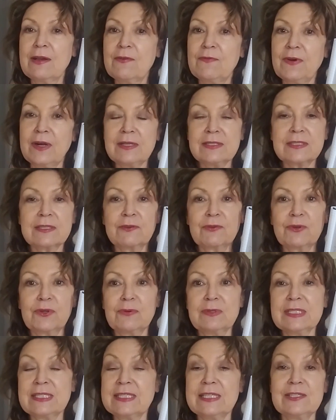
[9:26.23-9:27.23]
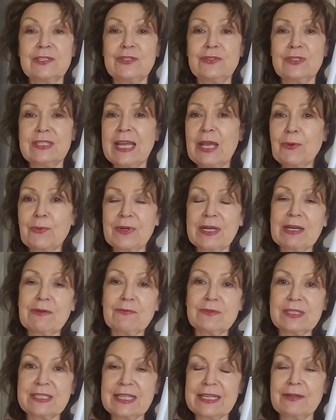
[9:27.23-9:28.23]
False congruence is you take
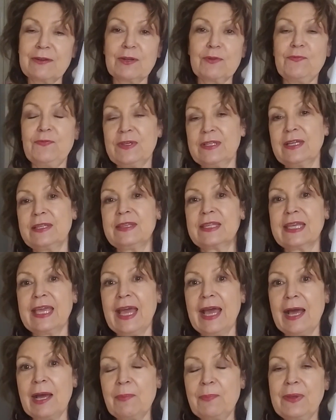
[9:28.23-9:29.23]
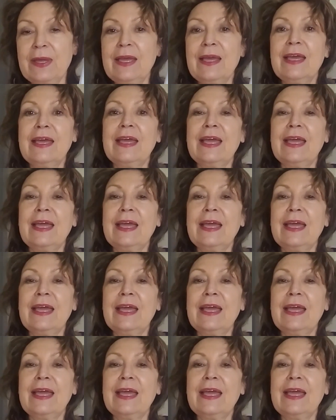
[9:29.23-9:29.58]
whatever's there to fill in the gap,